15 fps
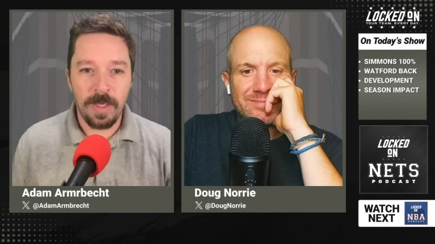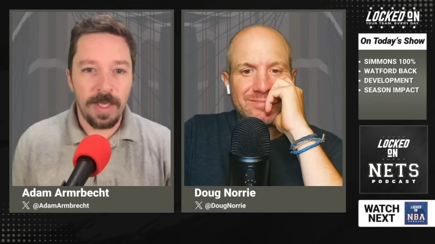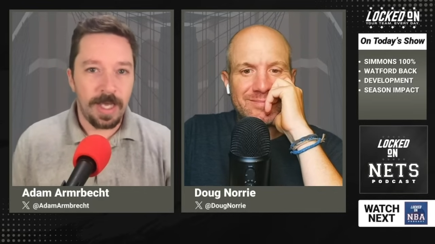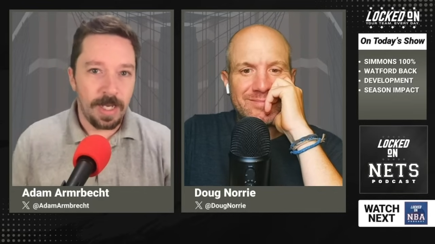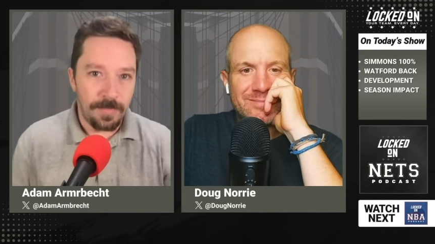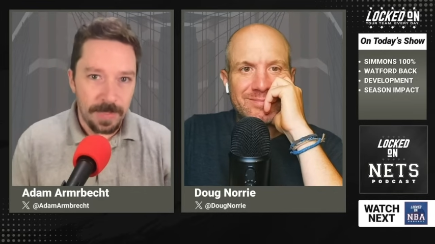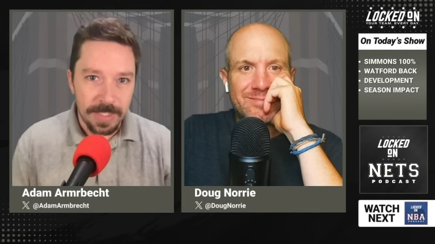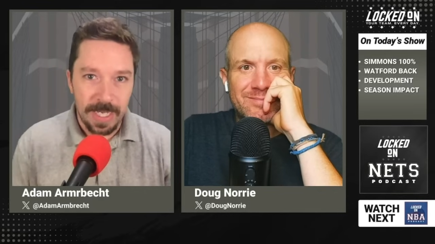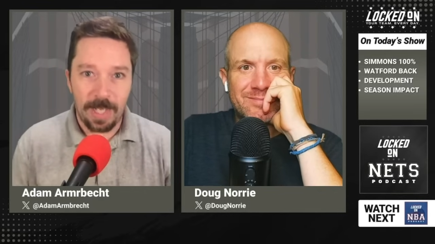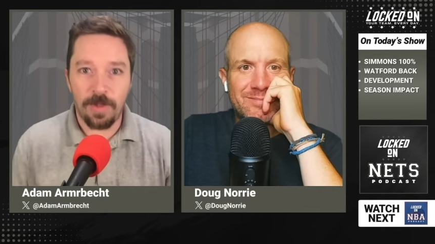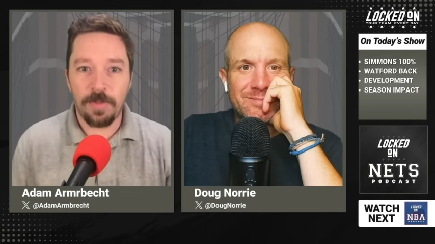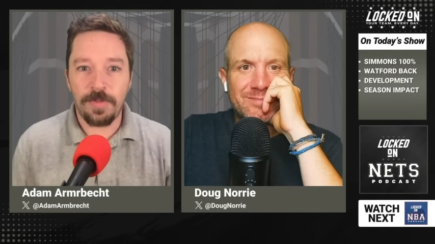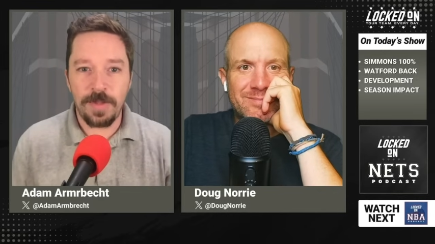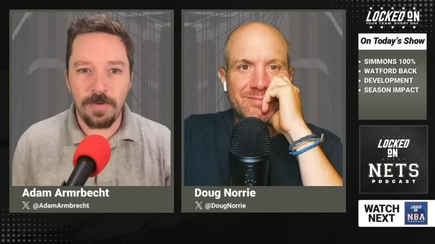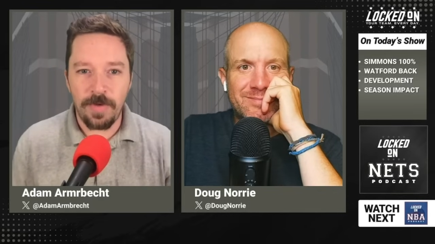Speaker 1: And if he's
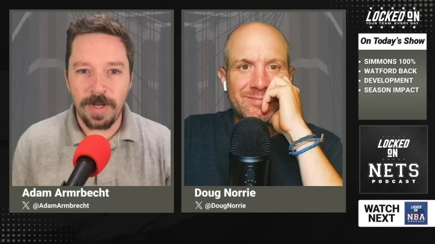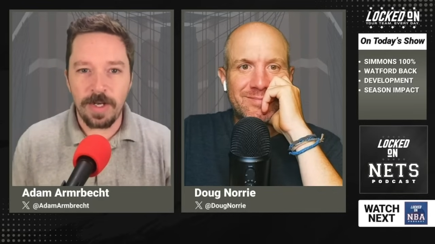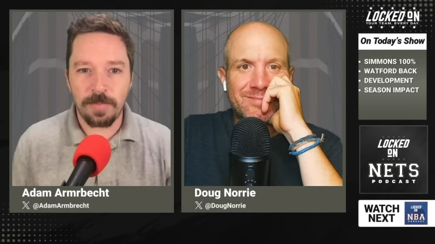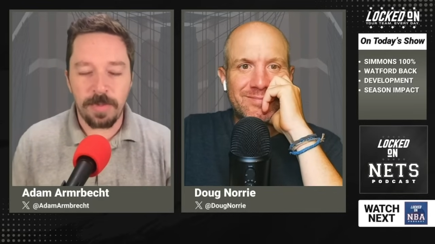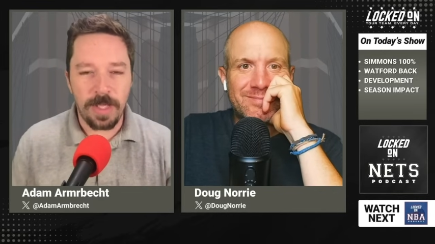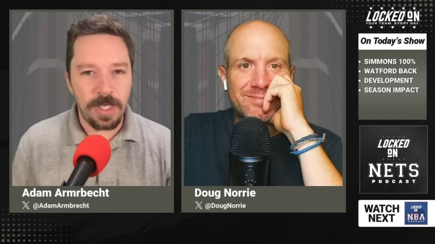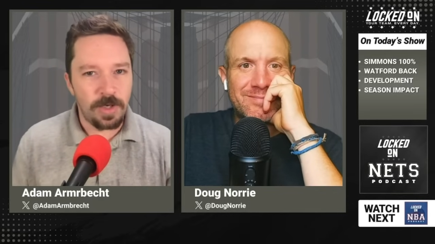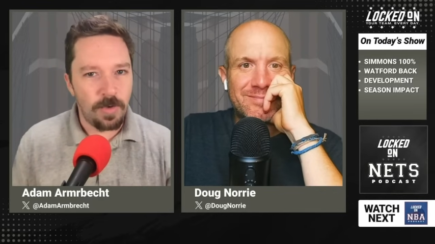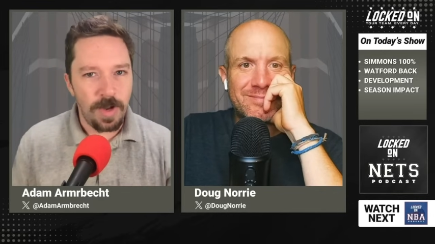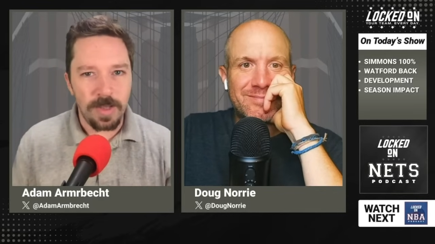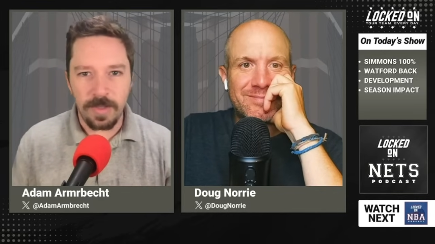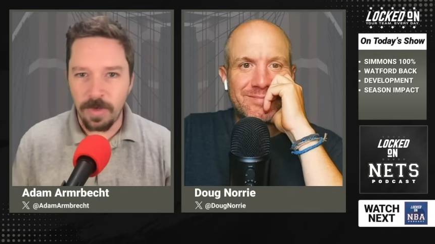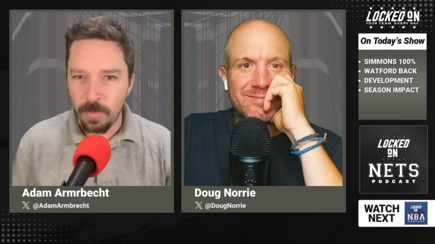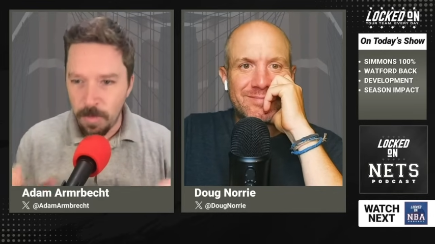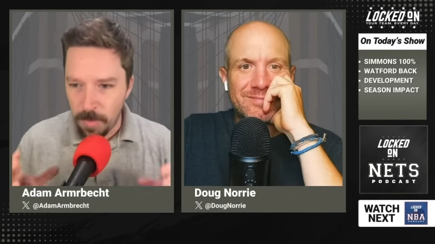healthy and ready to play, great.
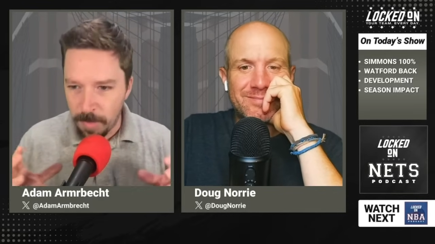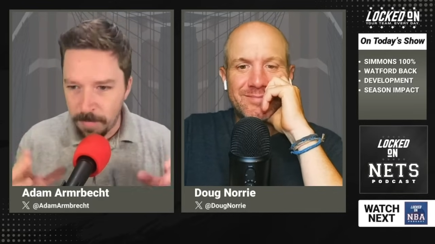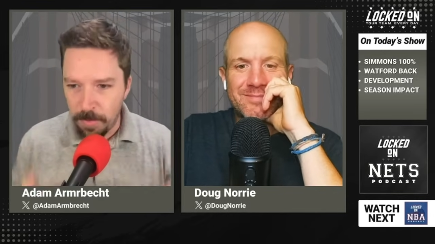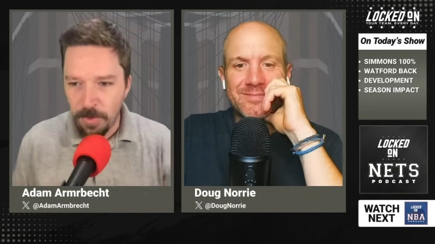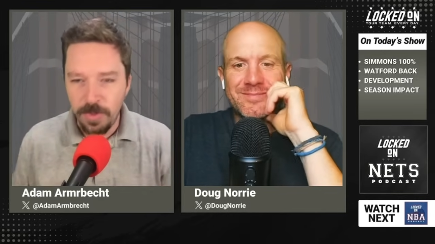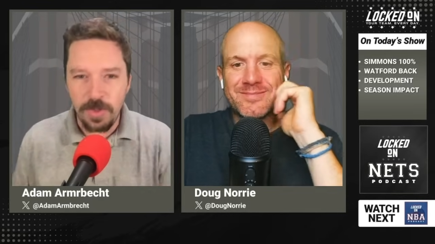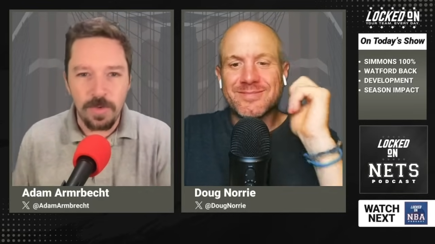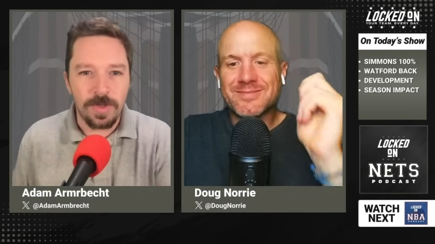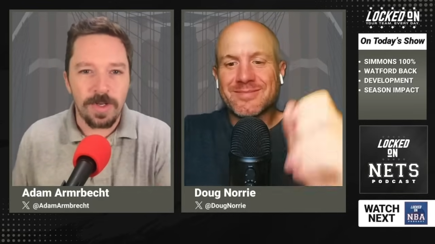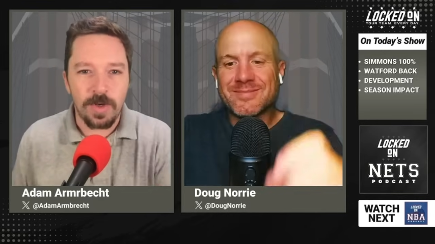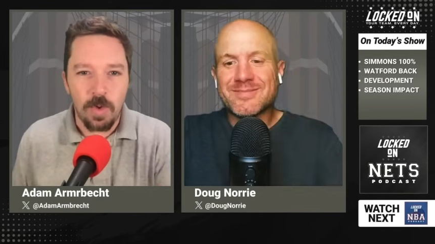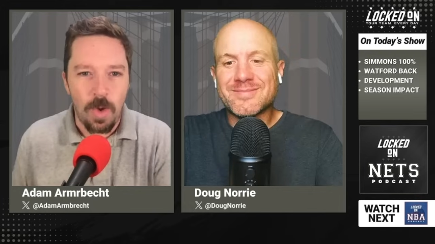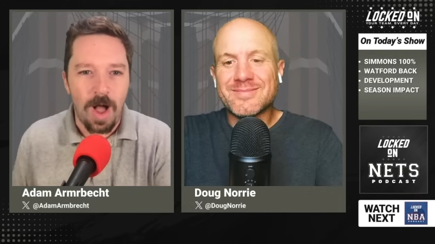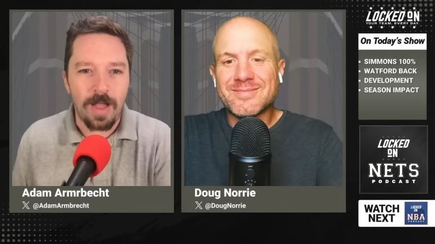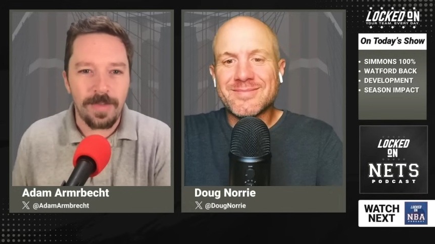You know, we want to put you in a
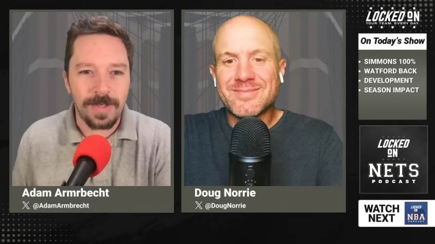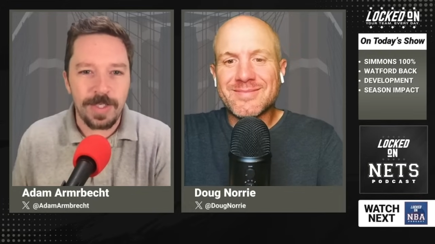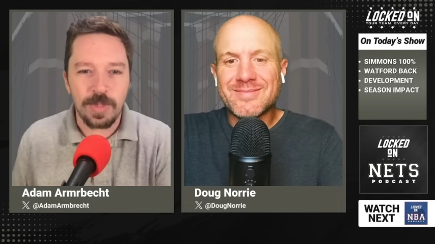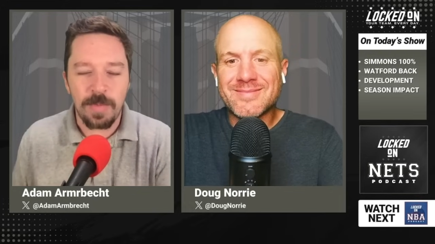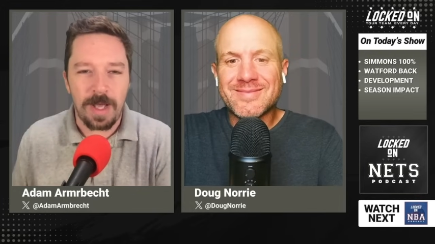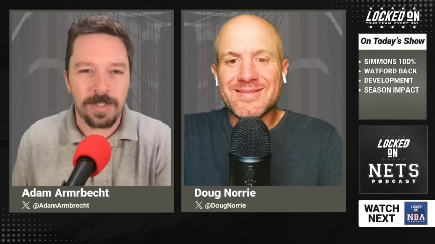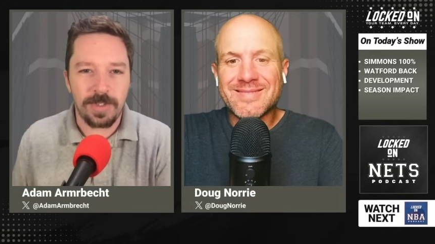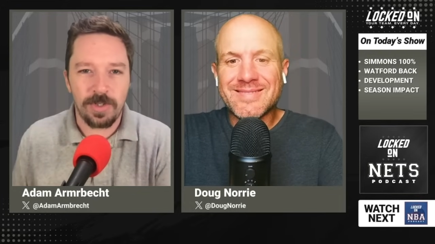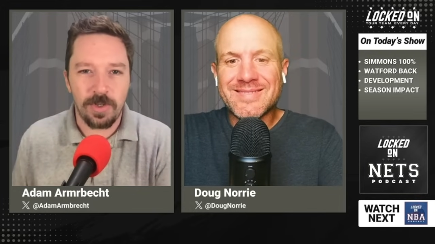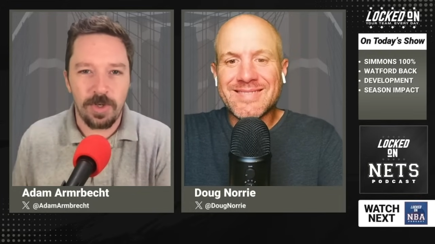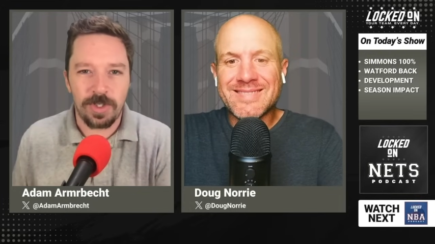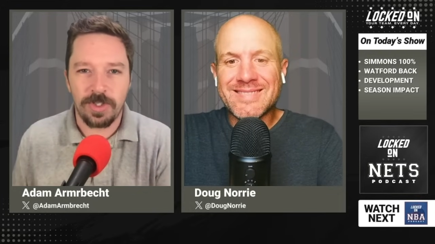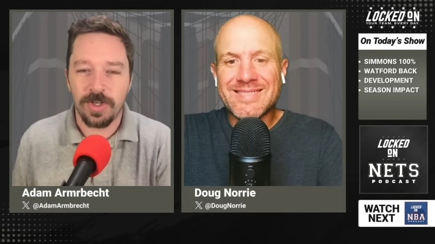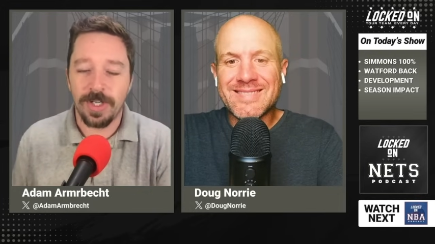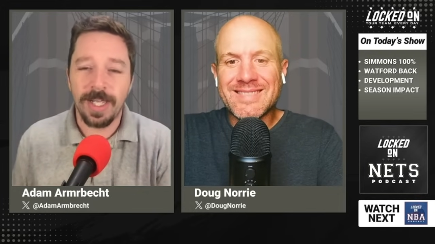quality spot to
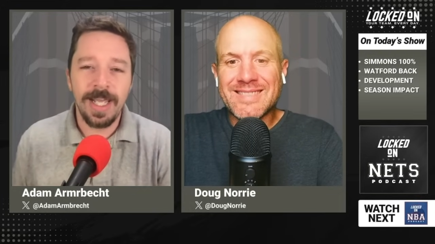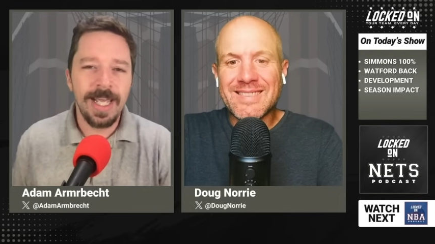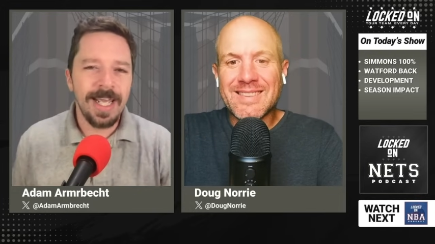look good.